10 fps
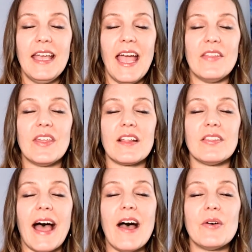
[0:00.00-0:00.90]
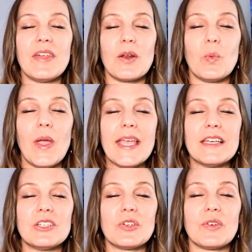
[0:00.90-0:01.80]
And then allow that
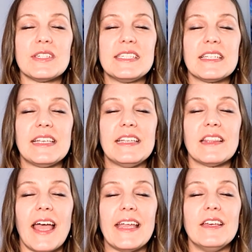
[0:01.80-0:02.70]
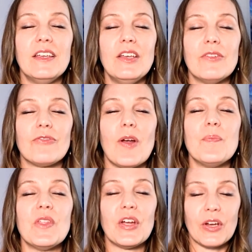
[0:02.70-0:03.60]
awakened crystalline light from
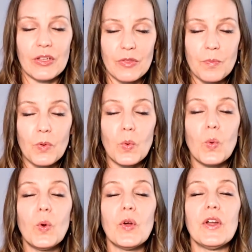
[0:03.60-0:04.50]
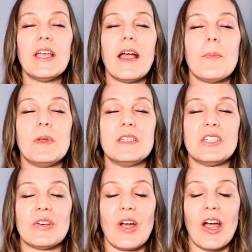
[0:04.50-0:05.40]
the earth pouring up into
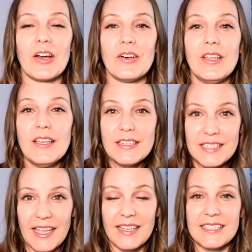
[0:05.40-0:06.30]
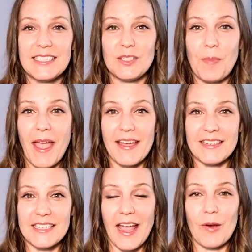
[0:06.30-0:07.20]
your heart to
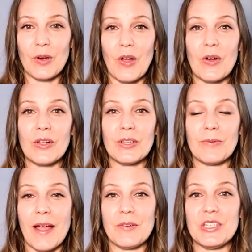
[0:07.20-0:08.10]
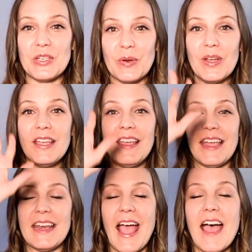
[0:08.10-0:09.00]
expand out all around you
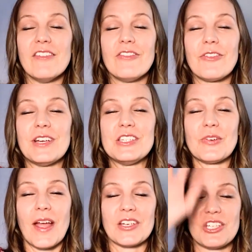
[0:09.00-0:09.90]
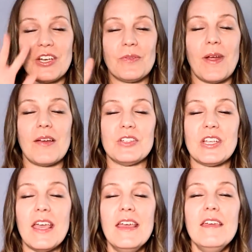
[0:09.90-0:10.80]
in every direction around
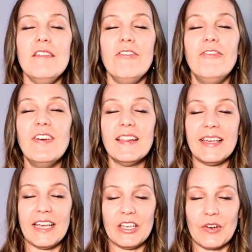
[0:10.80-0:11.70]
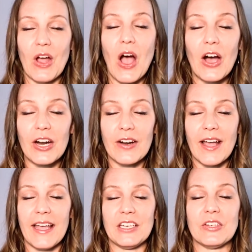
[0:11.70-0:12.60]
filling your
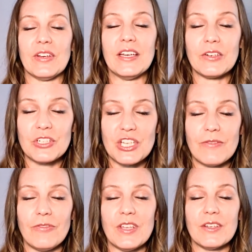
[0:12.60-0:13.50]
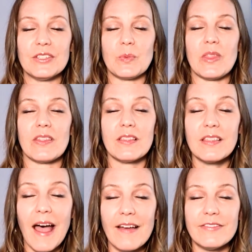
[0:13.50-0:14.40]
aura and your energy fields with
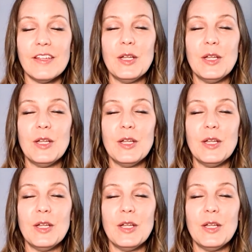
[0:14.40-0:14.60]
love